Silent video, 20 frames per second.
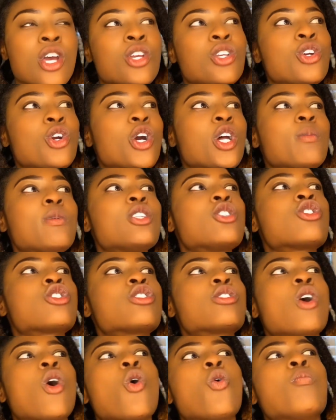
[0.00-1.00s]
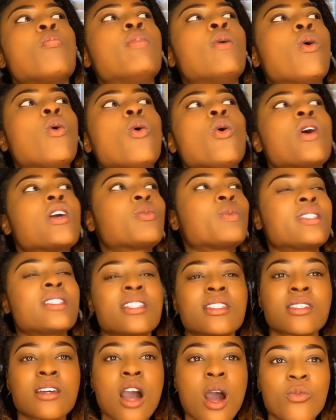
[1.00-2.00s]
You're going to be so bored with
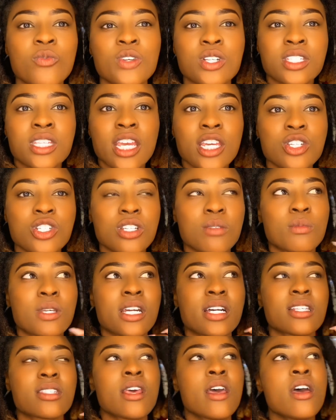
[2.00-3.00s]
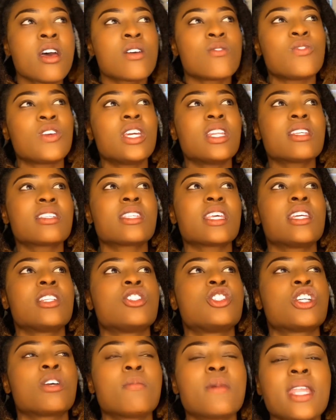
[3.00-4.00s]
this conversation because Venus
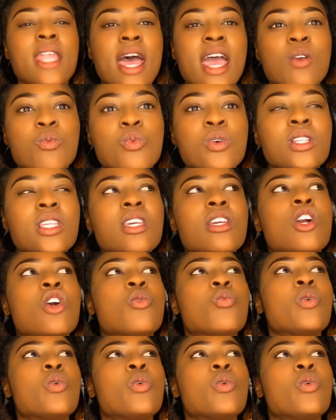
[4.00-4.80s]
in Gemini, really,